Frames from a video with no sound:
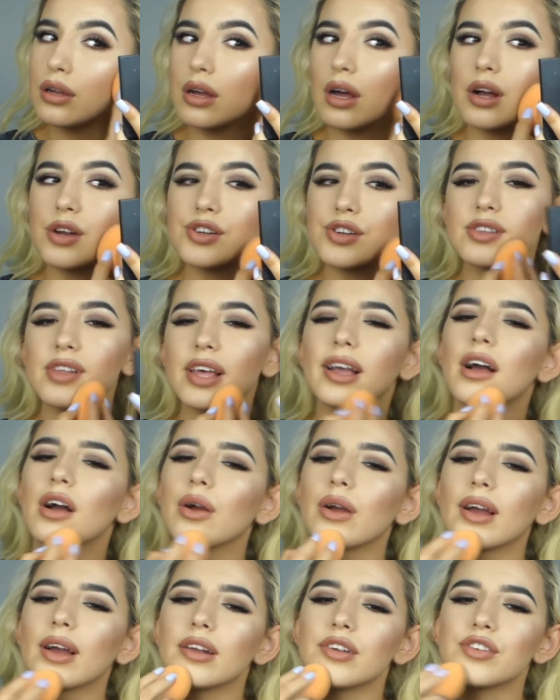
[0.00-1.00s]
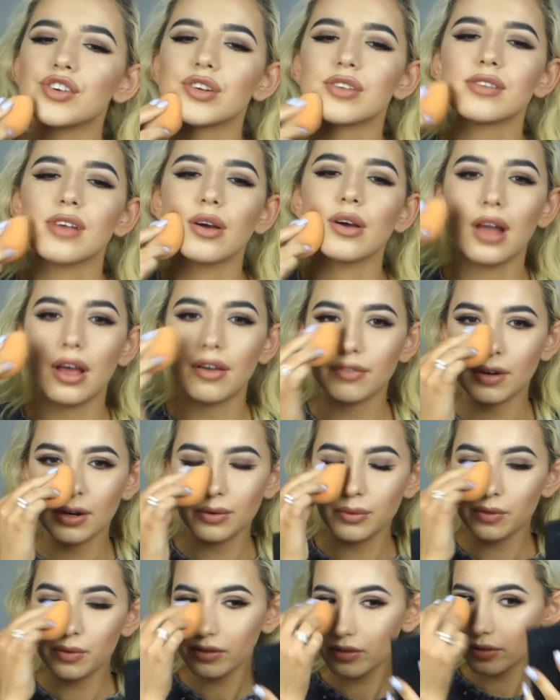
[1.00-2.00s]
I just like how it kind of turns out after I do
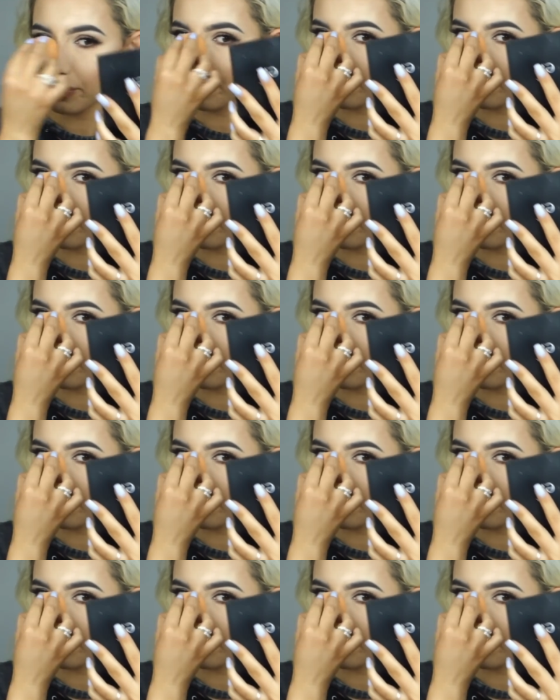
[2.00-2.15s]
this.